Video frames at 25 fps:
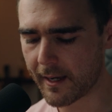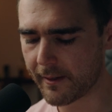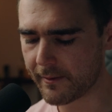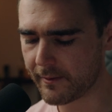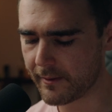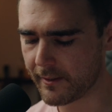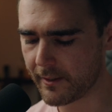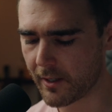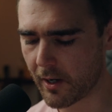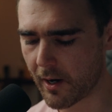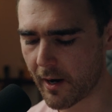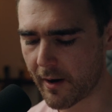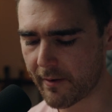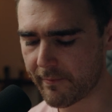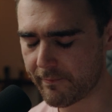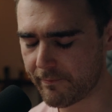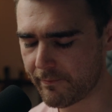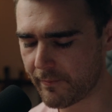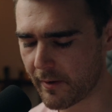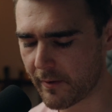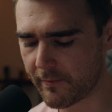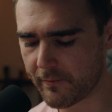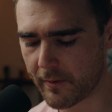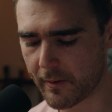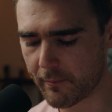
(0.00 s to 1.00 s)
You know, I
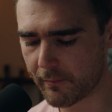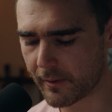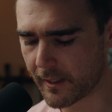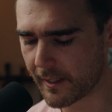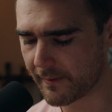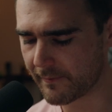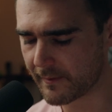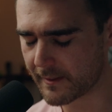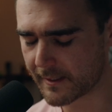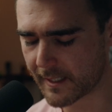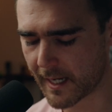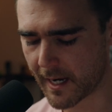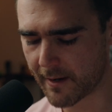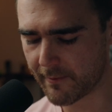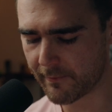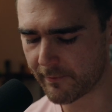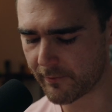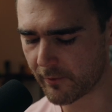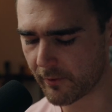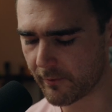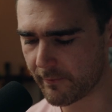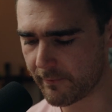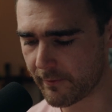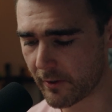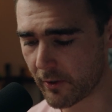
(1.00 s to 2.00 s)
have been playing this game
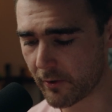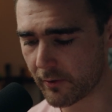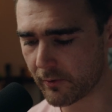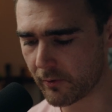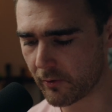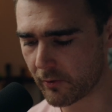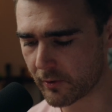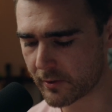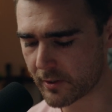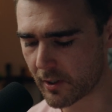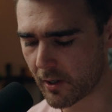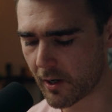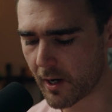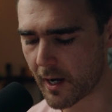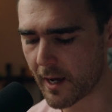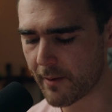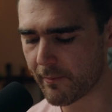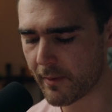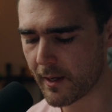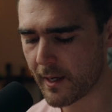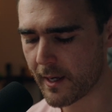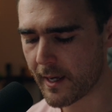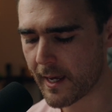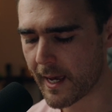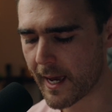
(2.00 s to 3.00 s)
for a very long
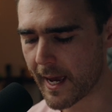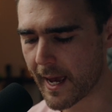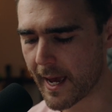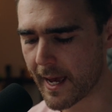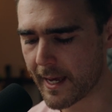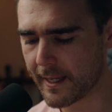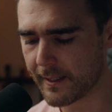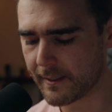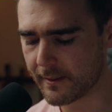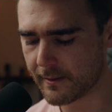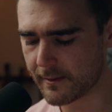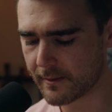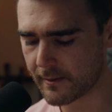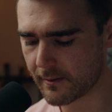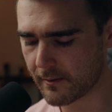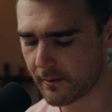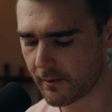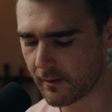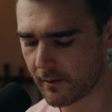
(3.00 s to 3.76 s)
time, and